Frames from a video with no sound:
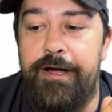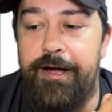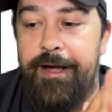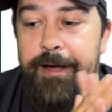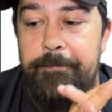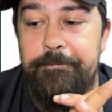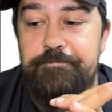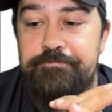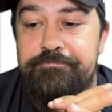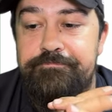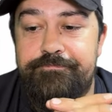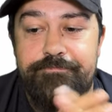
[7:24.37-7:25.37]
Um,
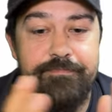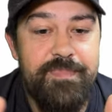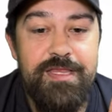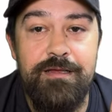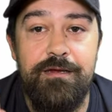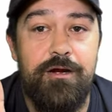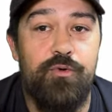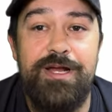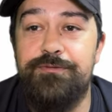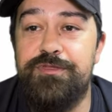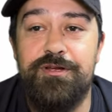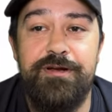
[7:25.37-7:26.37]

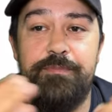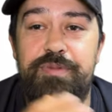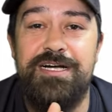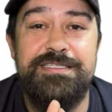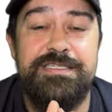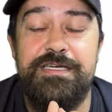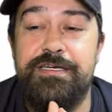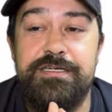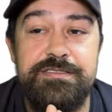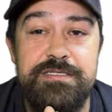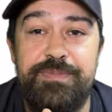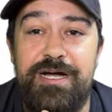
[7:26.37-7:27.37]
around thirty bucks
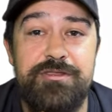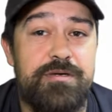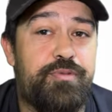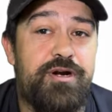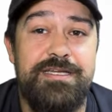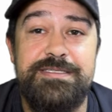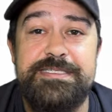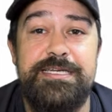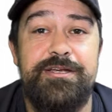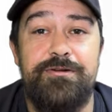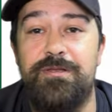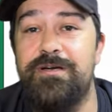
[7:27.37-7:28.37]
is about the price that
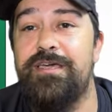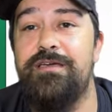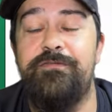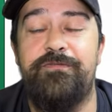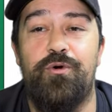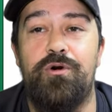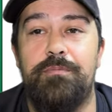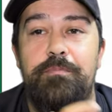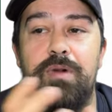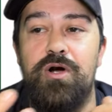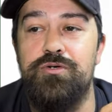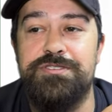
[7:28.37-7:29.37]
you're looking for
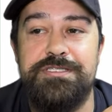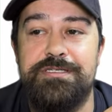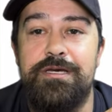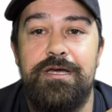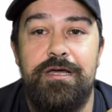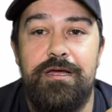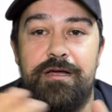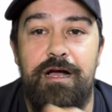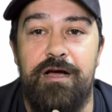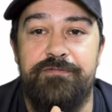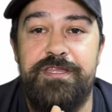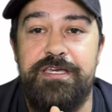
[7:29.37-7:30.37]
most
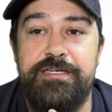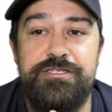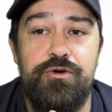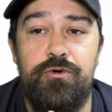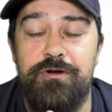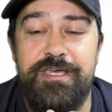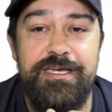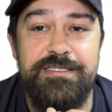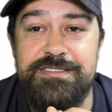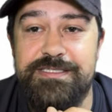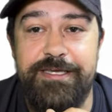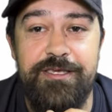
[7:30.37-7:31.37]
of the
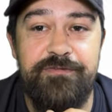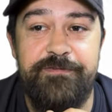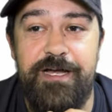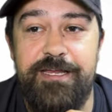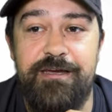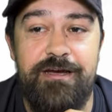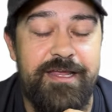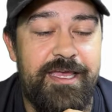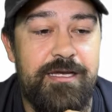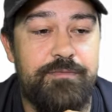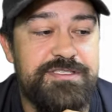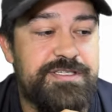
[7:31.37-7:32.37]
toolkits that you find on
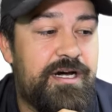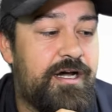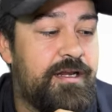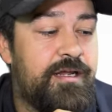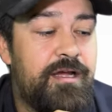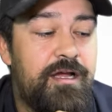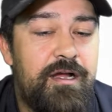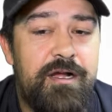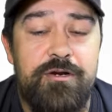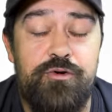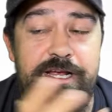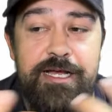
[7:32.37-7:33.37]
Amazon.
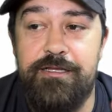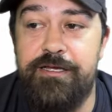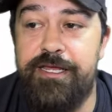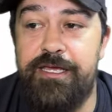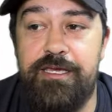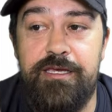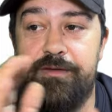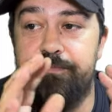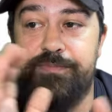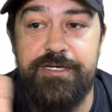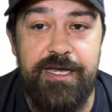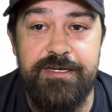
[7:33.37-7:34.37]
Creality
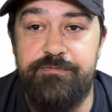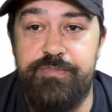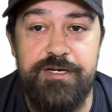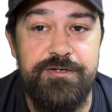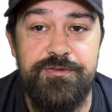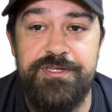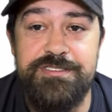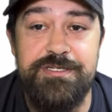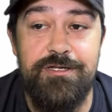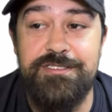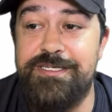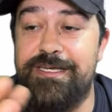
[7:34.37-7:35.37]
kind of bundled this
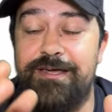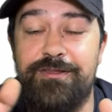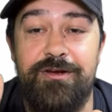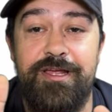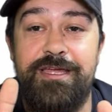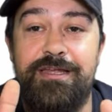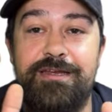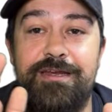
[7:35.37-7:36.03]
all together in a